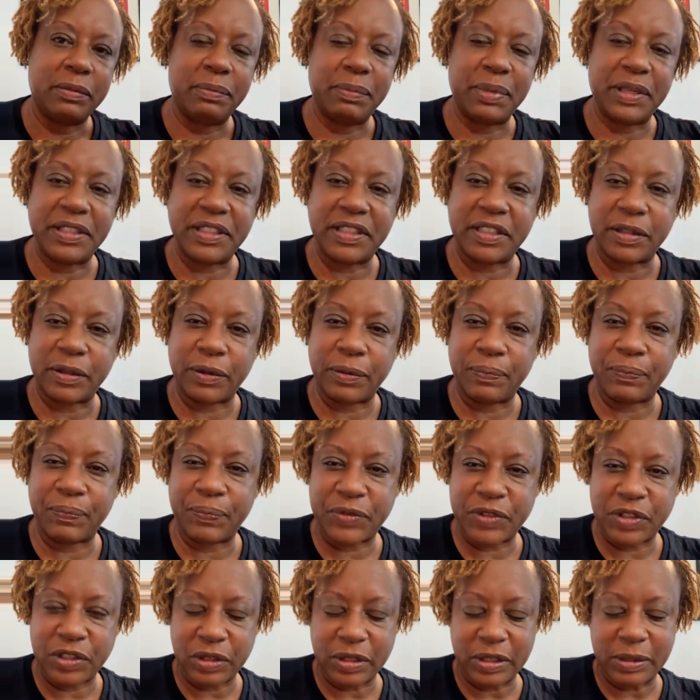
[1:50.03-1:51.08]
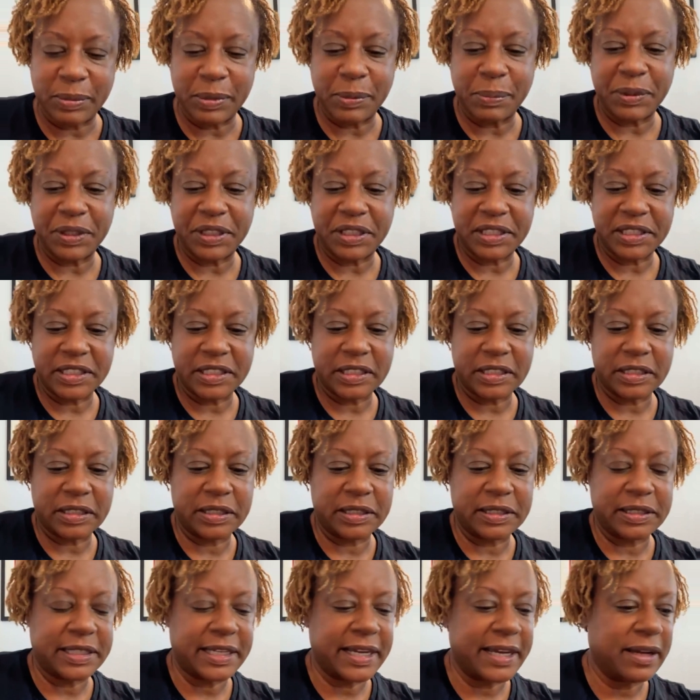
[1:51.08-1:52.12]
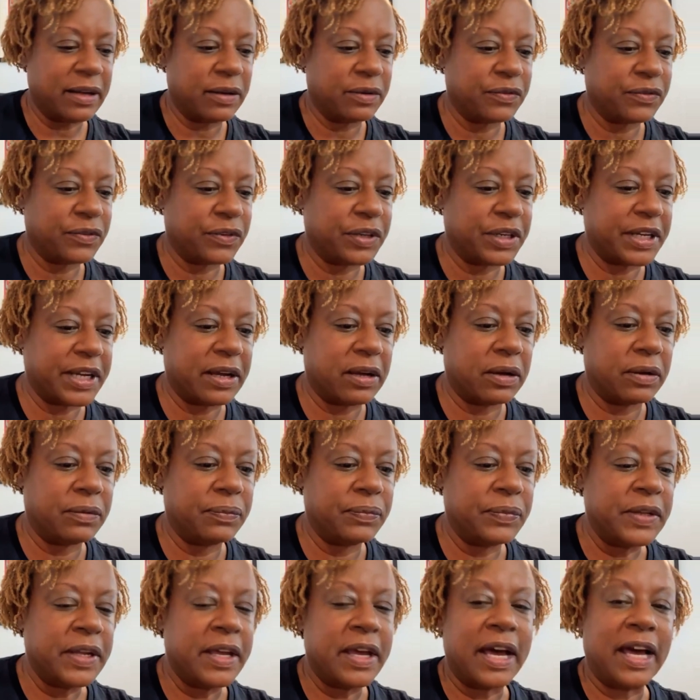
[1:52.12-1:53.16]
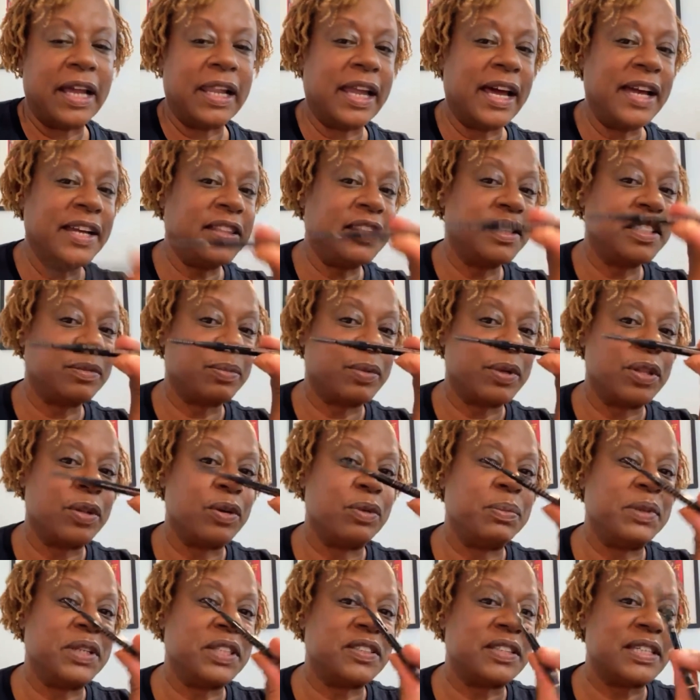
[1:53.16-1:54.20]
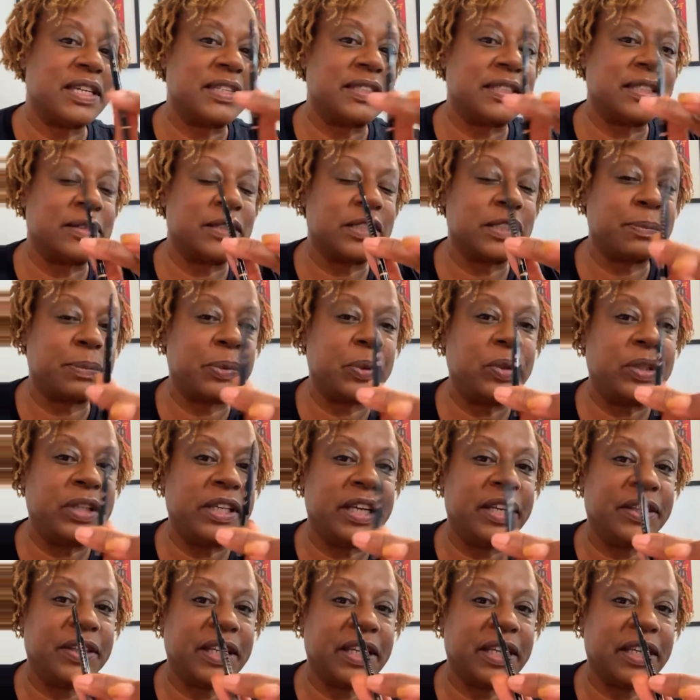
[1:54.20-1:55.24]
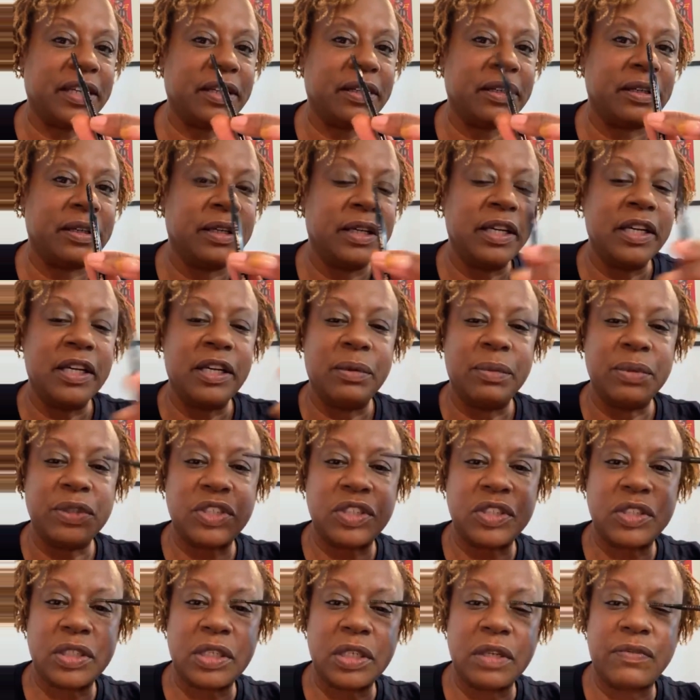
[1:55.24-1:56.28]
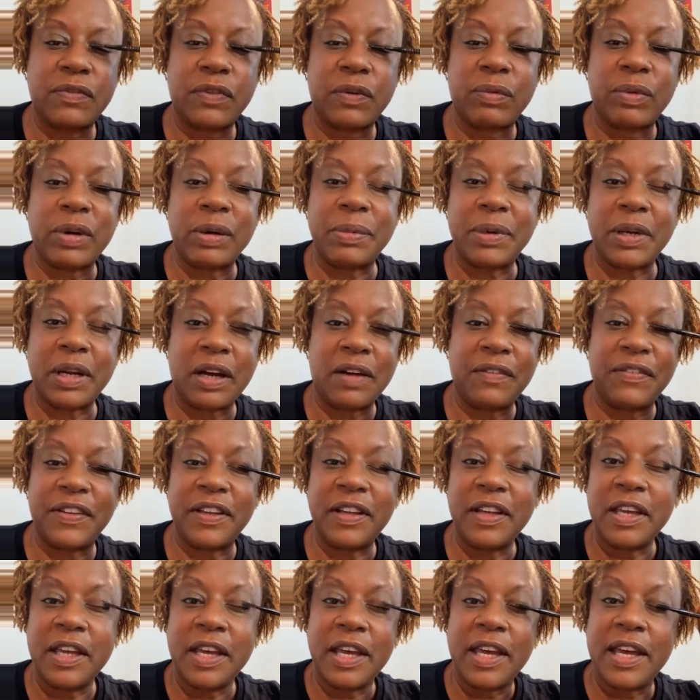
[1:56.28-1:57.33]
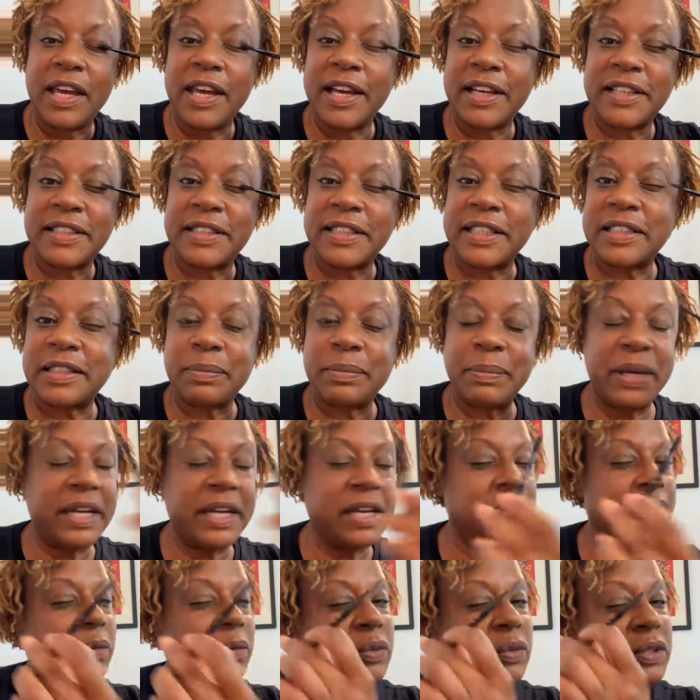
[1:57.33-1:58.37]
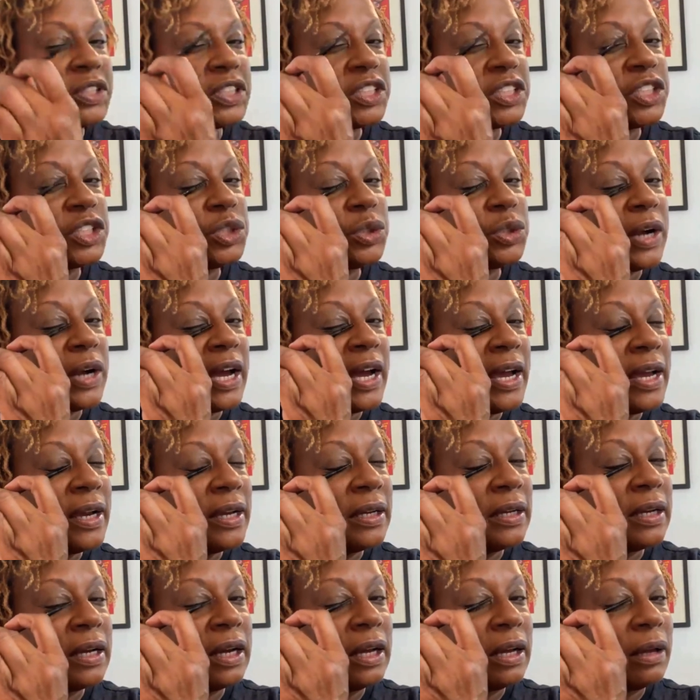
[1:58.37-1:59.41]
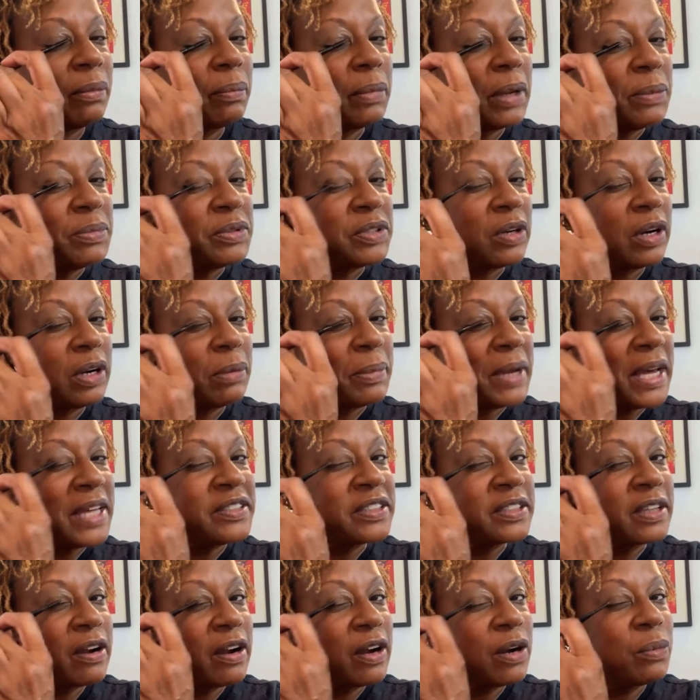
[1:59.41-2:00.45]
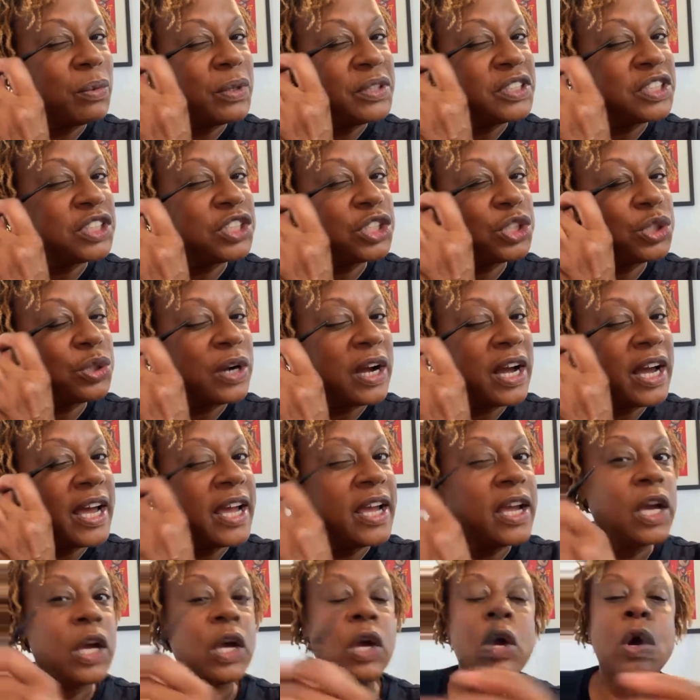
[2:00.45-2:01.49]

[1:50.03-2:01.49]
pencil. So let me put this down for now. I like this one though because it has a spoolie on the end, which is good for rubbing off excess makeup once it's dry. Mascara once it's dry,